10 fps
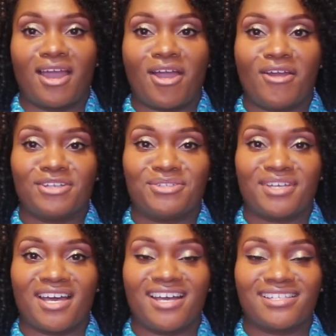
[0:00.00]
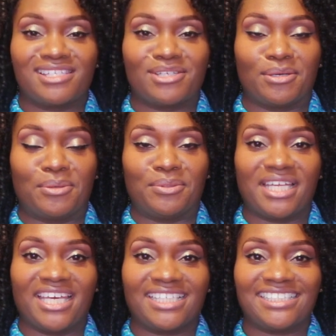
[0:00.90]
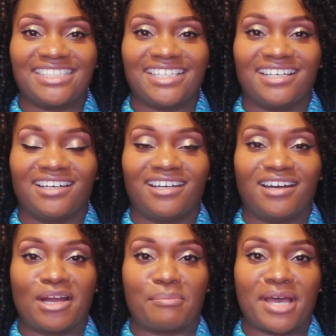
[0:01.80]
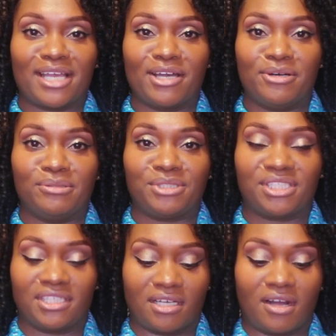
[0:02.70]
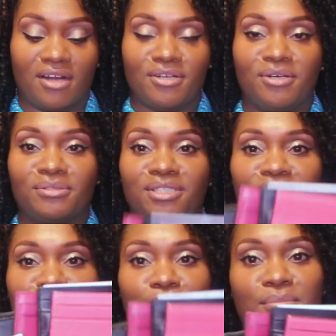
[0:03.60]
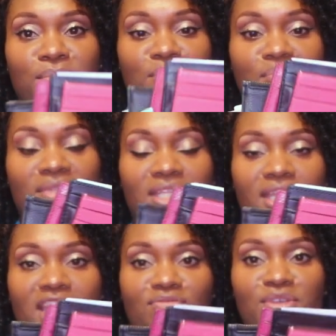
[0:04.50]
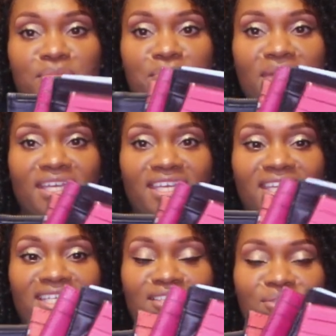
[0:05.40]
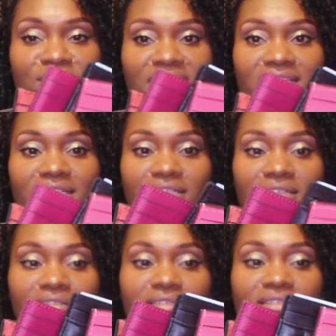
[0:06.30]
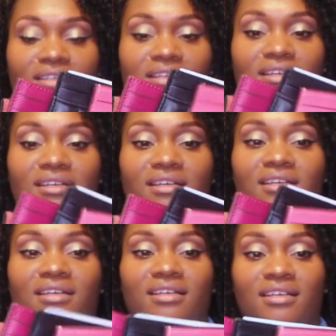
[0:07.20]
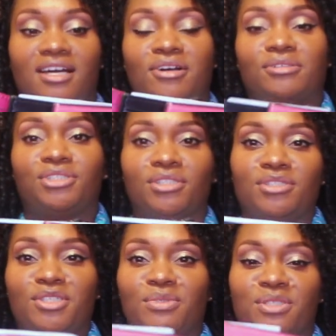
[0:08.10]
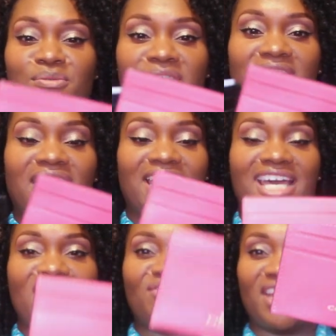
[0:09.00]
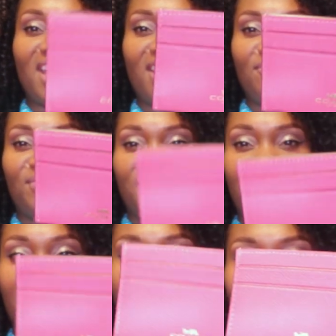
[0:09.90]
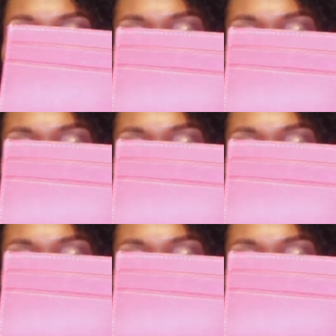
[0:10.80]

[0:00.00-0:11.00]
All right, you guys. So next are my Coach card holders. Have them in my hands right here. I'll show you which ones I have. I have this kind of